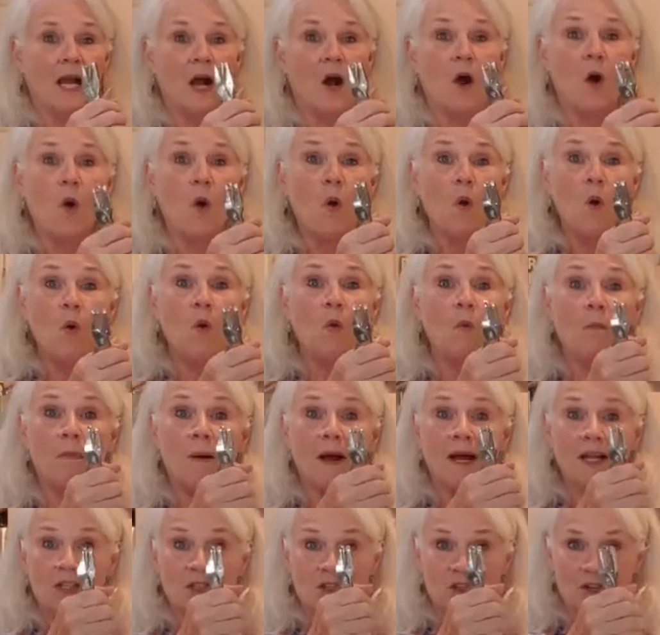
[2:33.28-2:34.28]
a hole
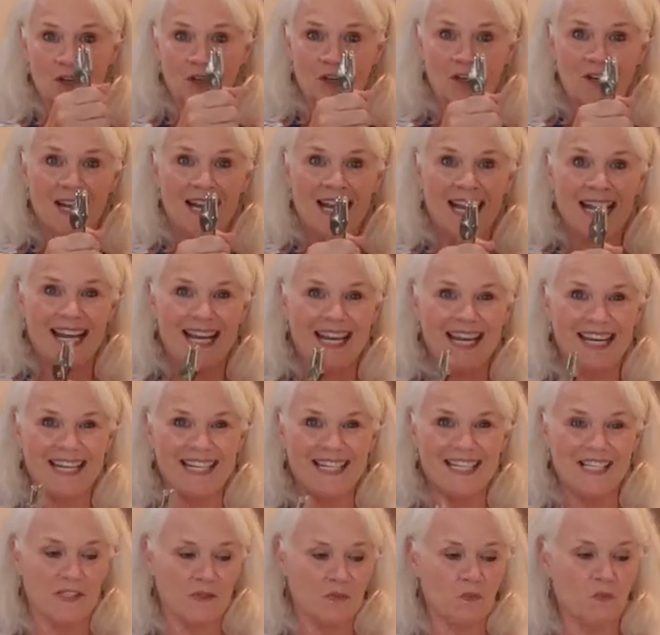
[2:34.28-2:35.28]
puncher
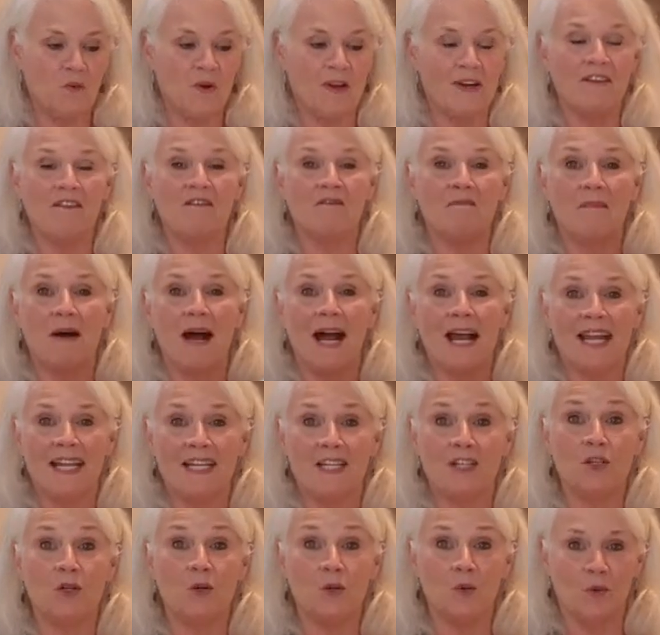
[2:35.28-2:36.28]
is one of my
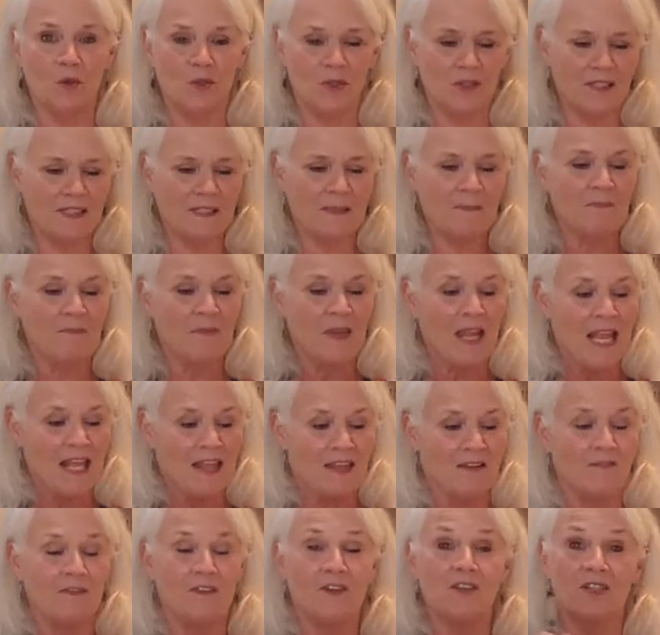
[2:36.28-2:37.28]
tools,
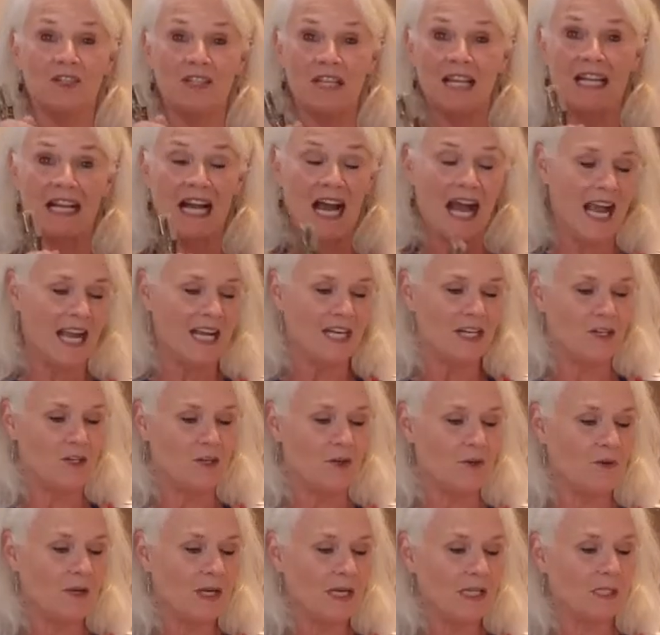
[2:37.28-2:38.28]
the first thing I
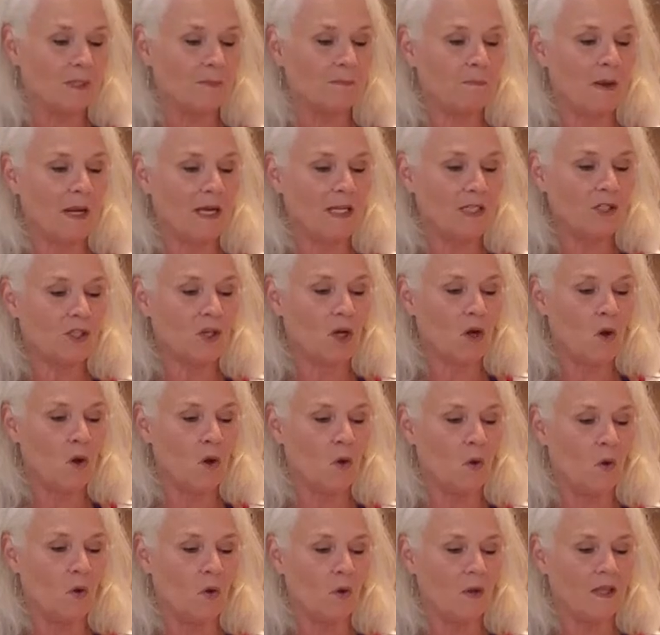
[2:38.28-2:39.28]
do is punch a
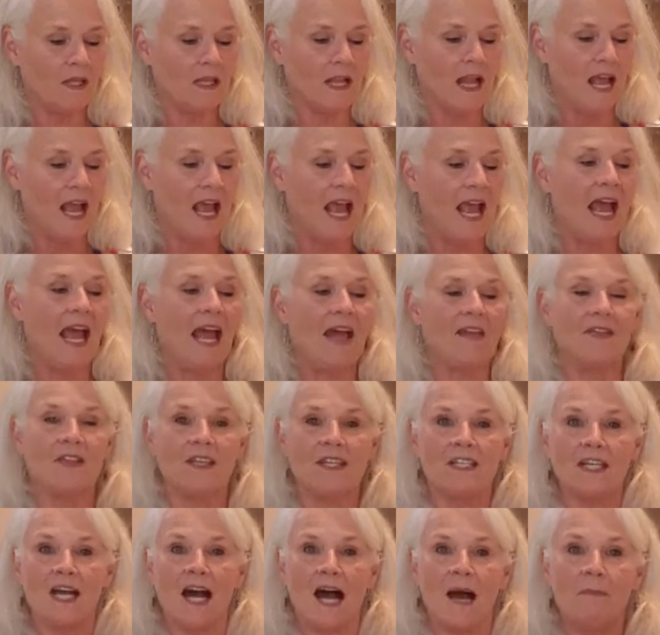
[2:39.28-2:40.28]
hole at
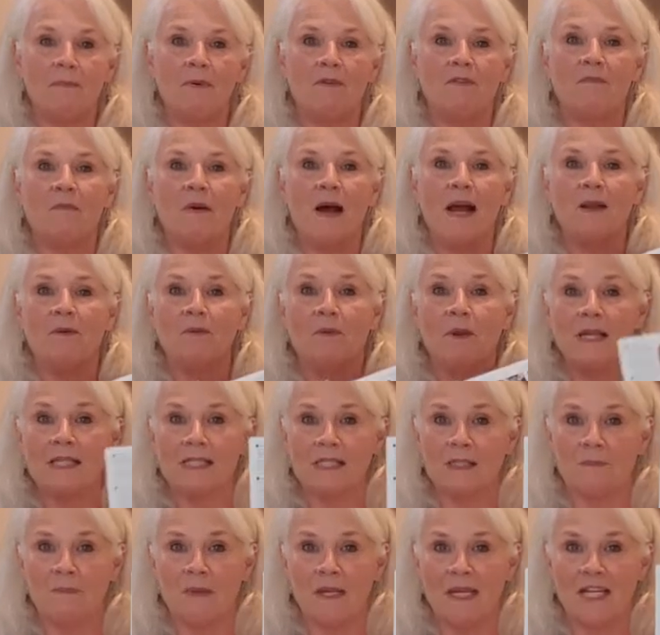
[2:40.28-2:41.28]
the top of my
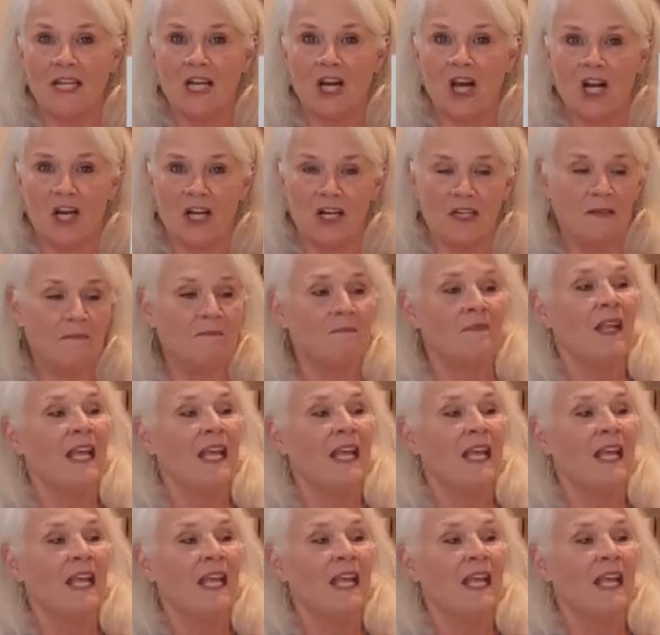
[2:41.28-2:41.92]
recipe card.